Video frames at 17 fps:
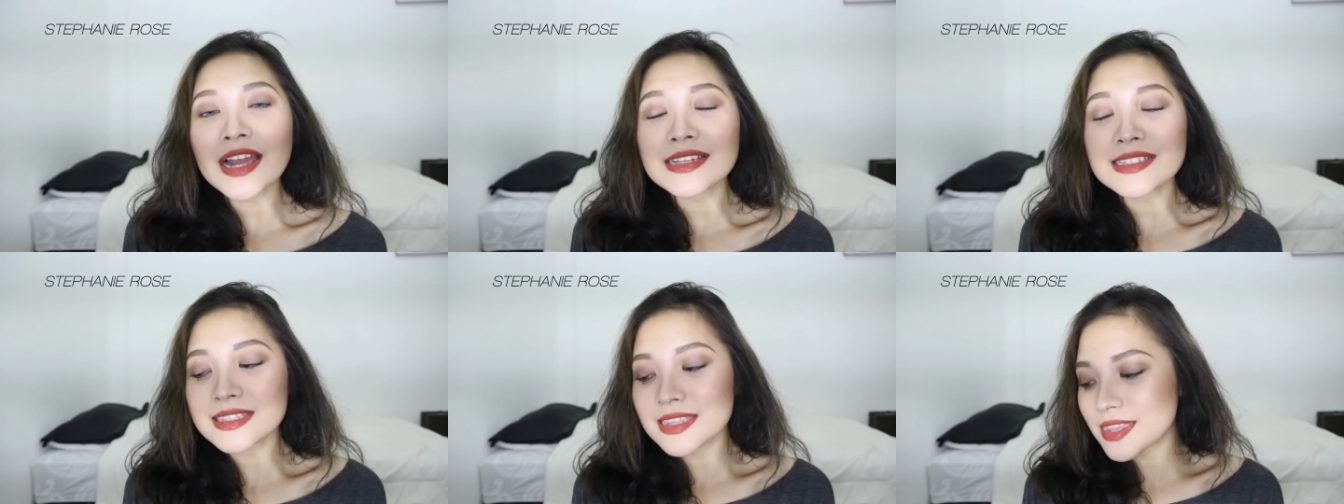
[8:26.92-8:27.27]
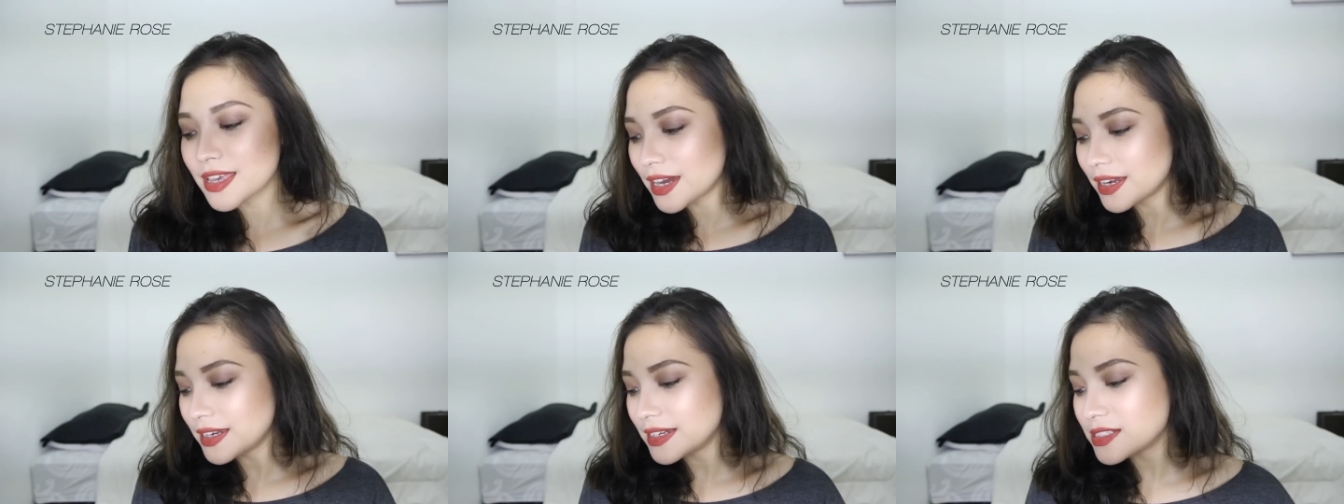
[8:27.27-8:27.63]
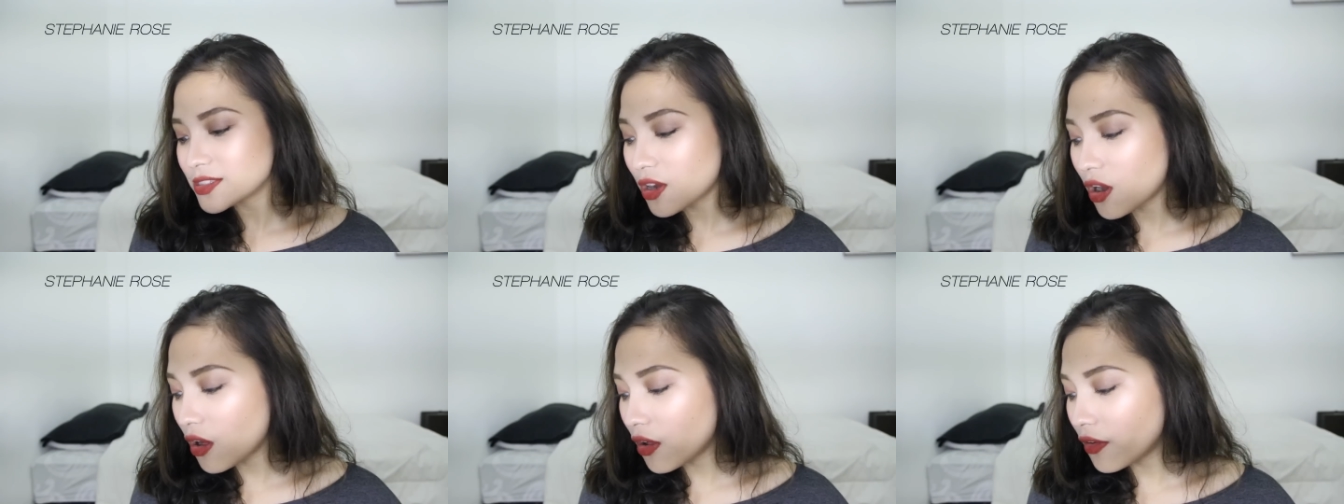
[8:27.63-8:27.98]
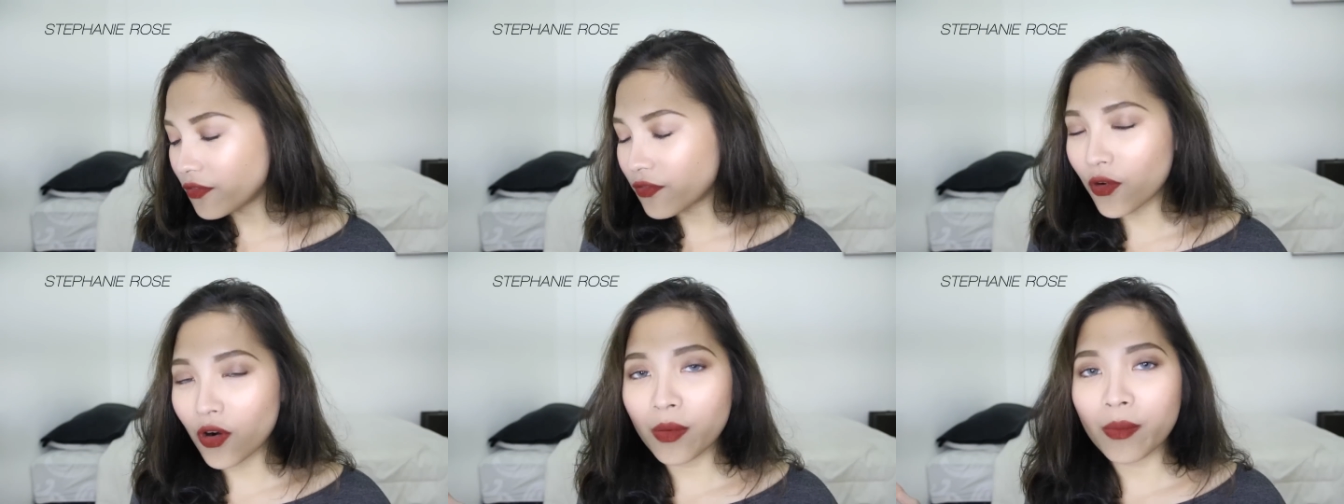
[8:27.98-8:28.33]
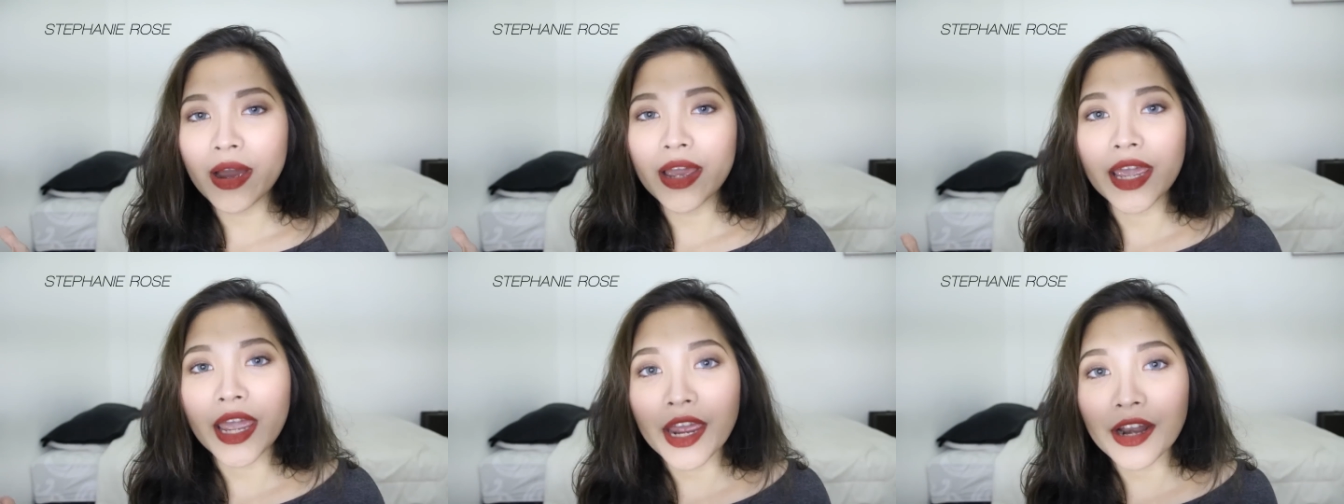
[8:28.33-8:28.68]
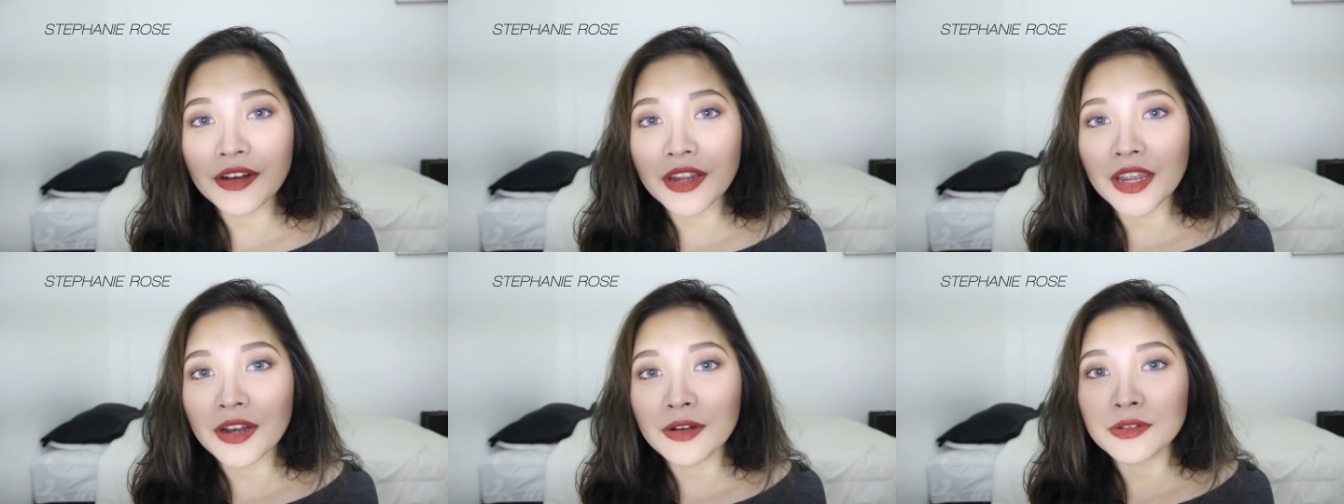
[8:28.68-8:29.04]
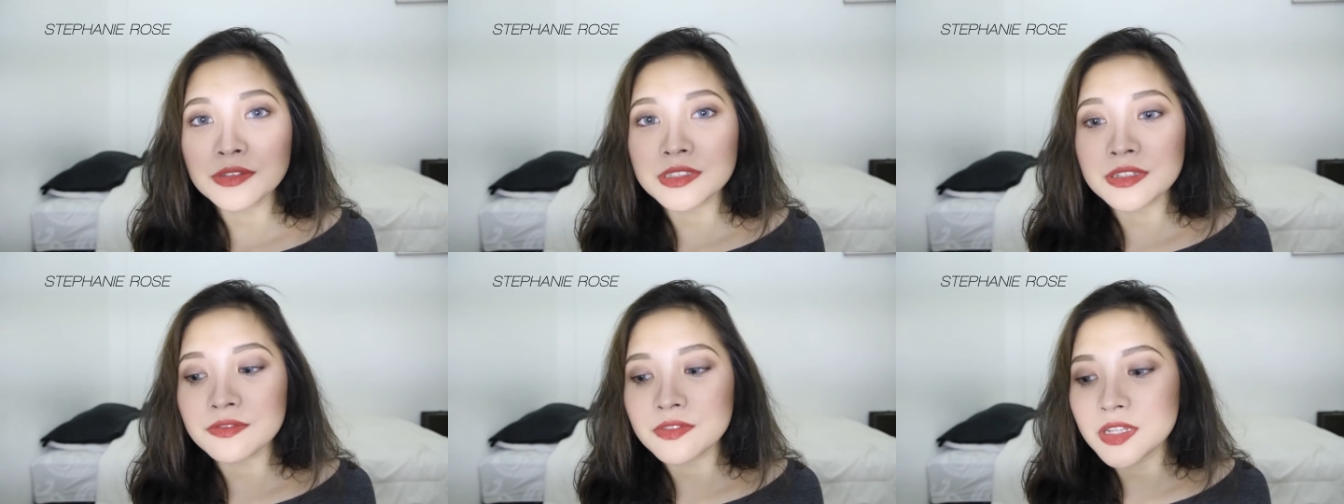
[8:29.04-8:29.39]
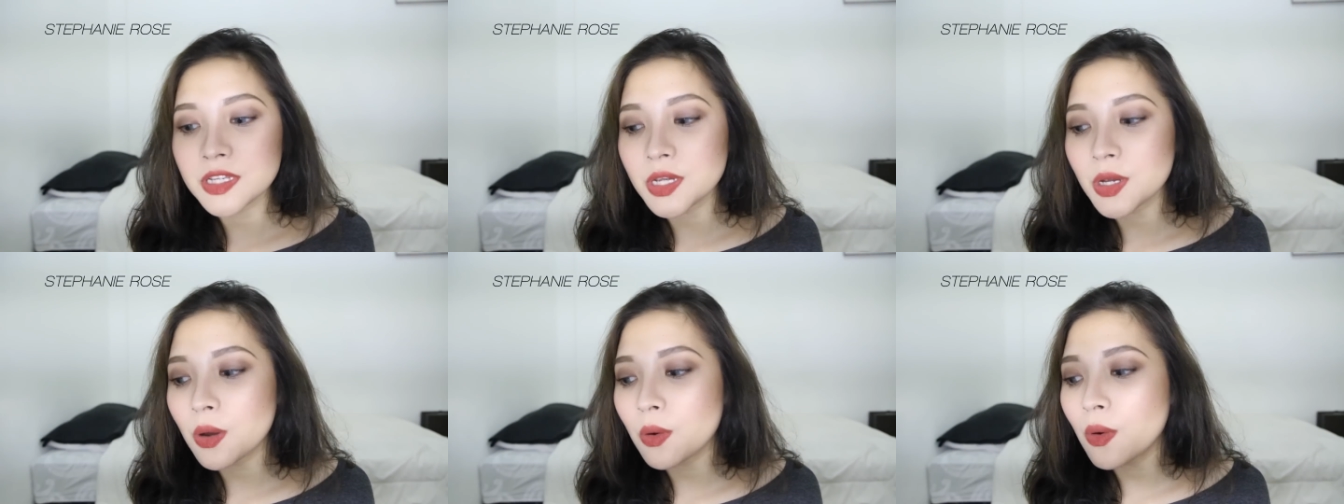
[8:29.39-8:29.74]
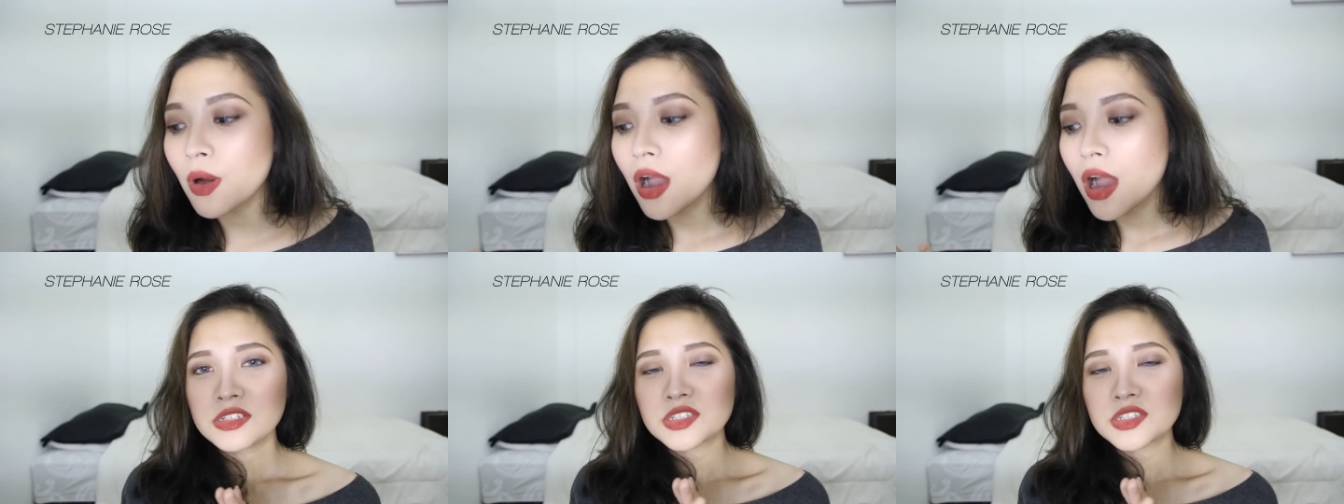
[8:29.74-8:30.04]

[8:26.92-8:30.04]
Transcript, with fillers: guys, that is all for my hair care routine video.